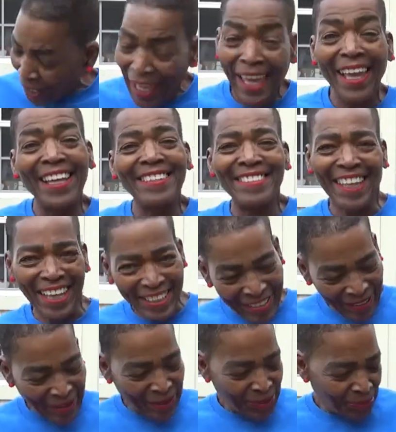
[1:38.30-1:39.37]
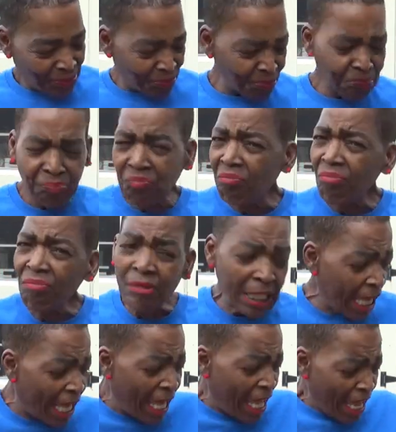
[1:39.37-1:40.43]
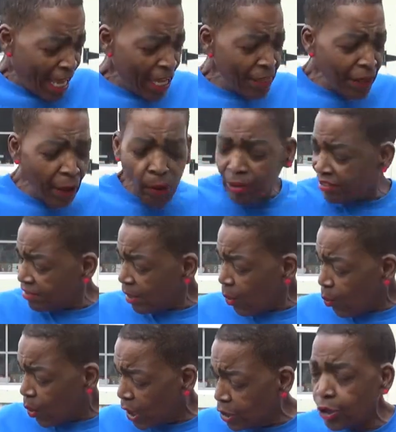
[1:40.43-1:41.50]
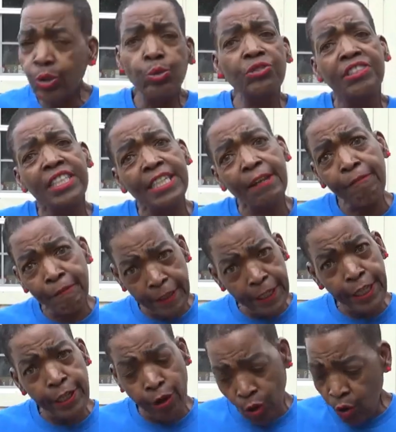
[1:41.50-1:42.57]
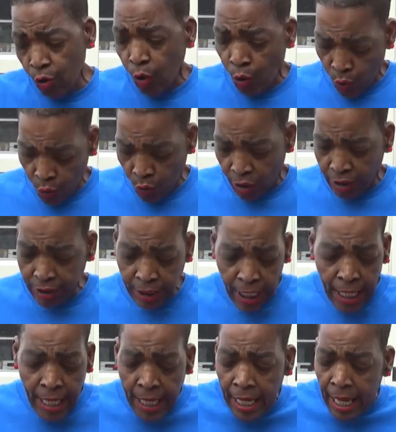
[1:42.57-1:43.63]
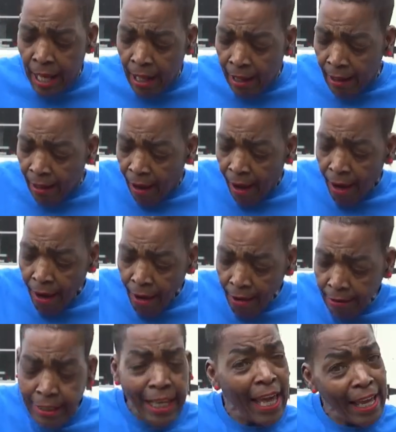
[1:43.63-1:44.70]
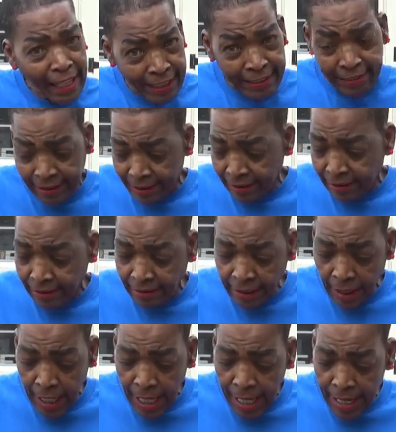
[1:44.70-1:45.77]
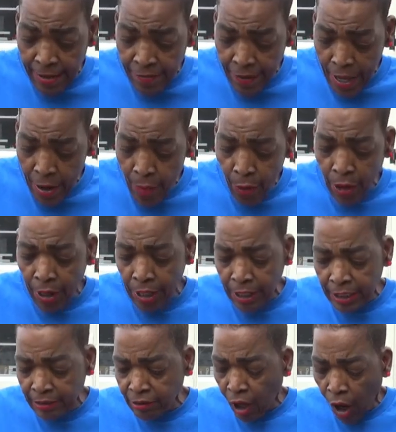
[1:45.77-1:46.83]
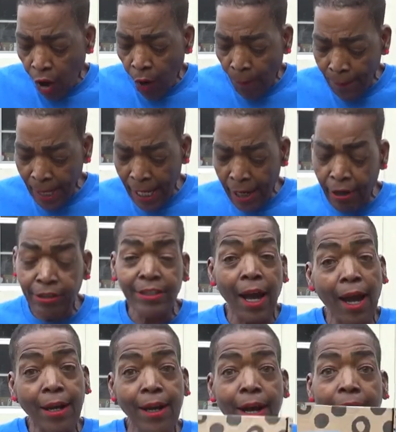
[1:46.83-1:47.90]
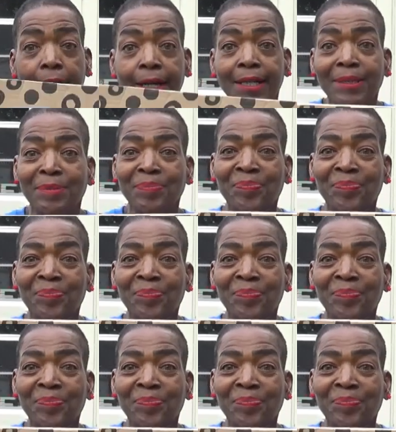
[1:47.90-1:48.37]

as i do and there was someone who did a video on uh, glasses and they were it's called pair.com